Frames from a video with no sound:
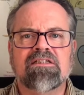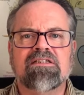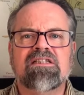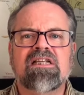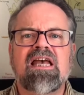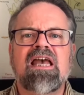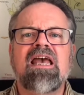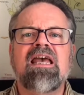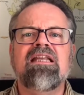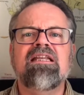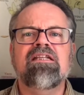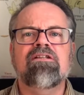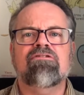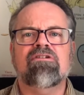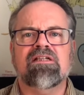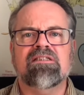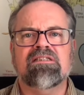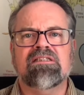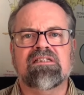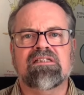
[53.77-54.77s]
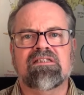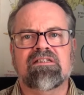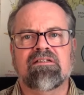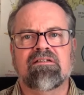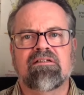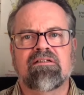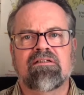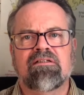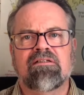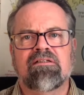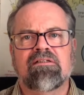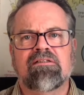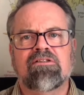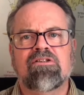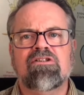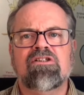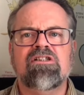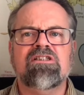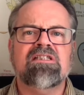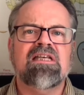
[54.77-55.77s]
to any transition,
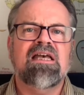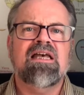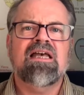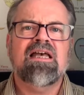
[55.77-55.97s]
such as